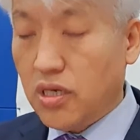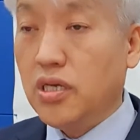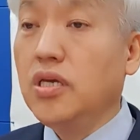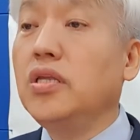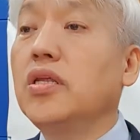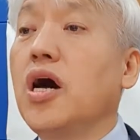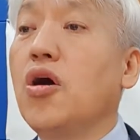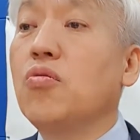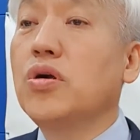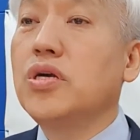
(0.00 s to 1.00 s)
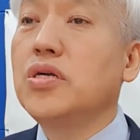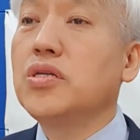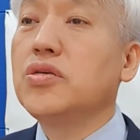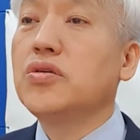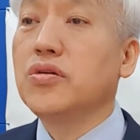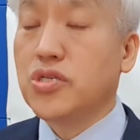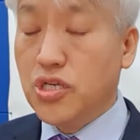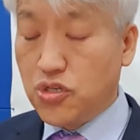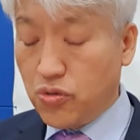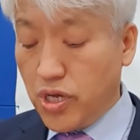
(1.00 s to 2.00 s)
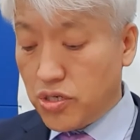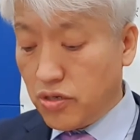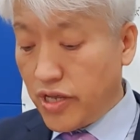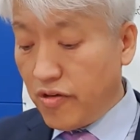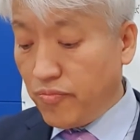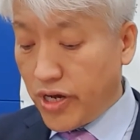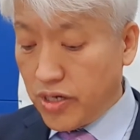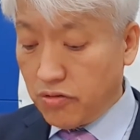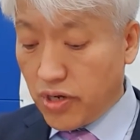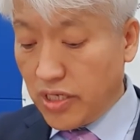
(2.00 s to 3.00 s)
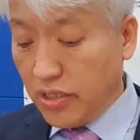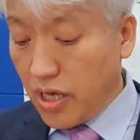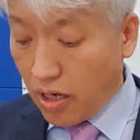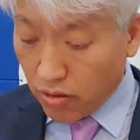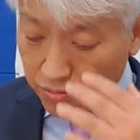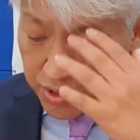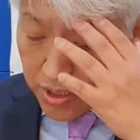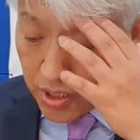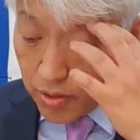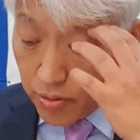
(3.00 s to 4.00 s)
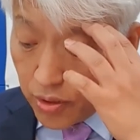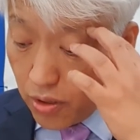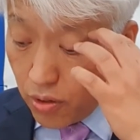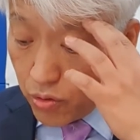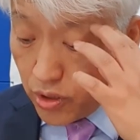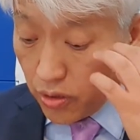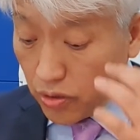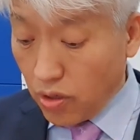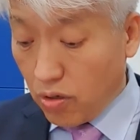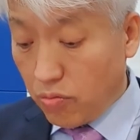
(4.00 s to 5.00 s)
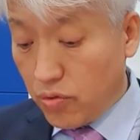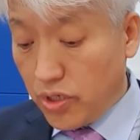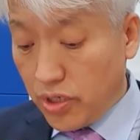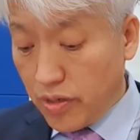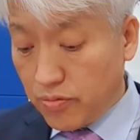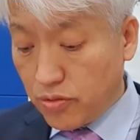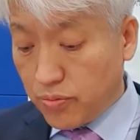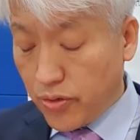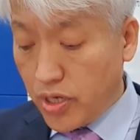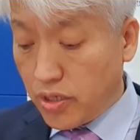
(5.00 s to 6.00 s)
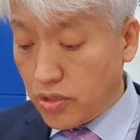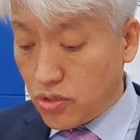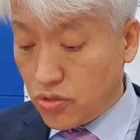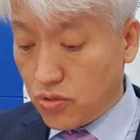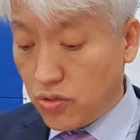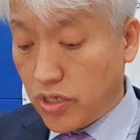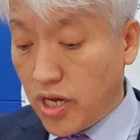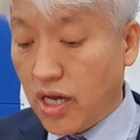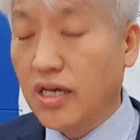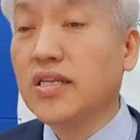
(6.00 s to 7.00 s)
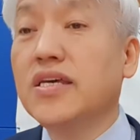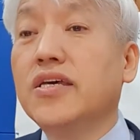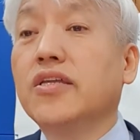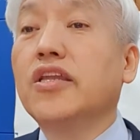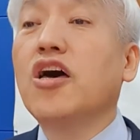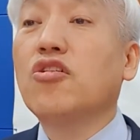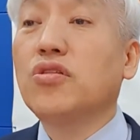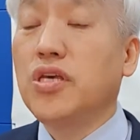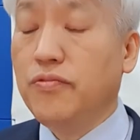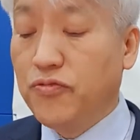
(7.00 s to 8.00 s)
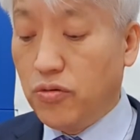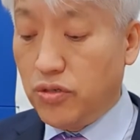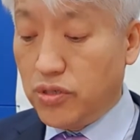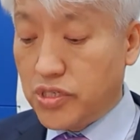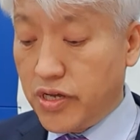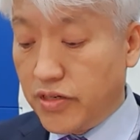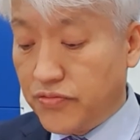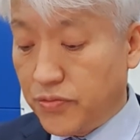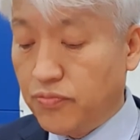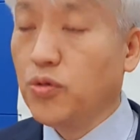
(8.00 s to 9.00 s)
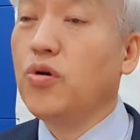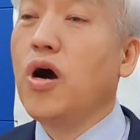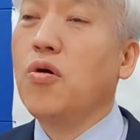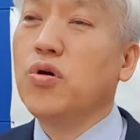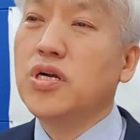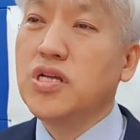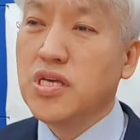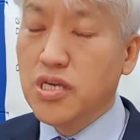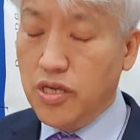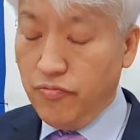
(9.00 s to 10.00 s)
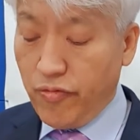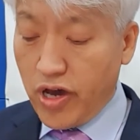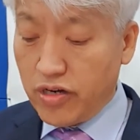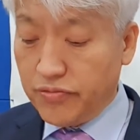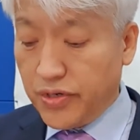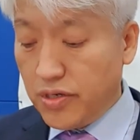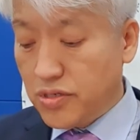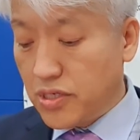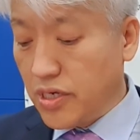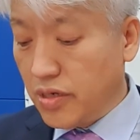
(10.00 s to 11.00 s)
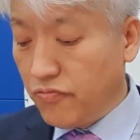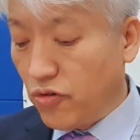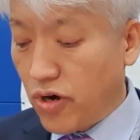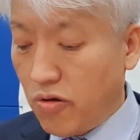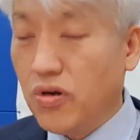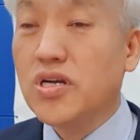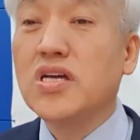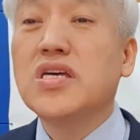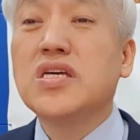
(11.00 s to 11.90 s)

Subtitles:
in our, you know, situation, empire right now. Even though we don't know, we have to pray to God, not only for yourself, for our environments, and for our